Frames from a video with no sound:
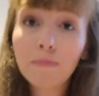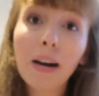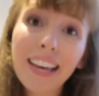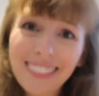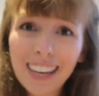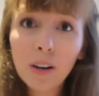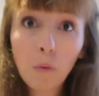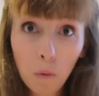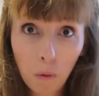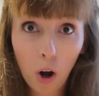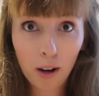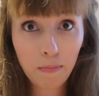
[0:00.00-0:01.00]
but I think it will
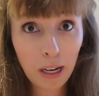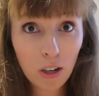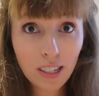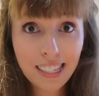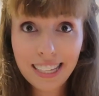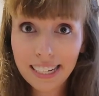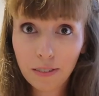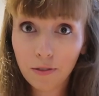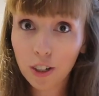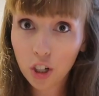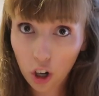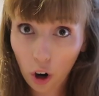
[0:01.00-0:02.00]
work because of the
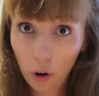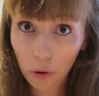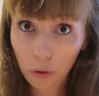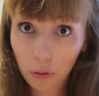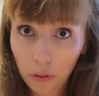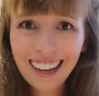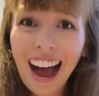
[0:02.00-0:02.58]
different tone.